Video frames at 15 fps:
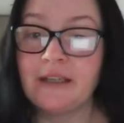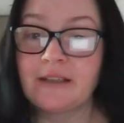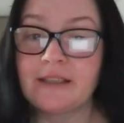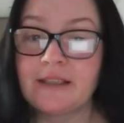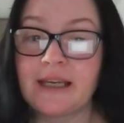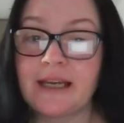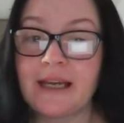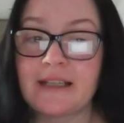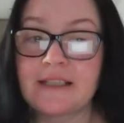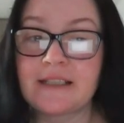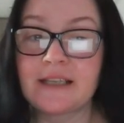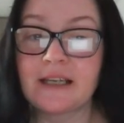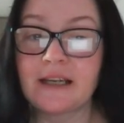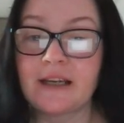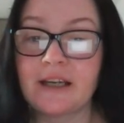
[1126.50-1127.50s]
that
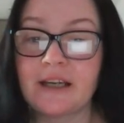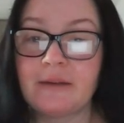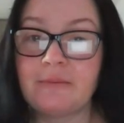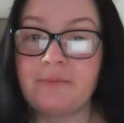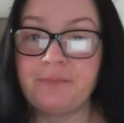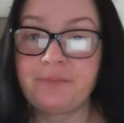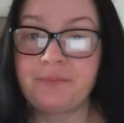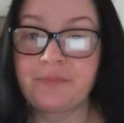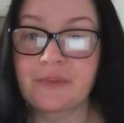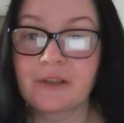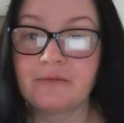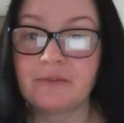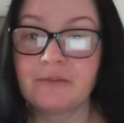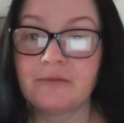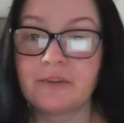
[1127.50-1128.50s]

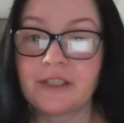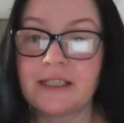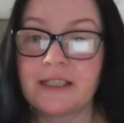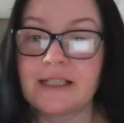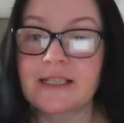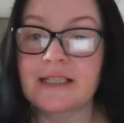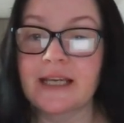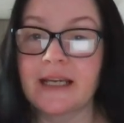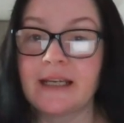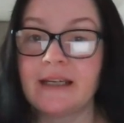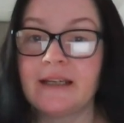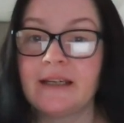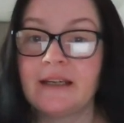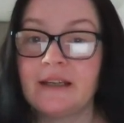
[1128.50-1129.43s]
what did it say?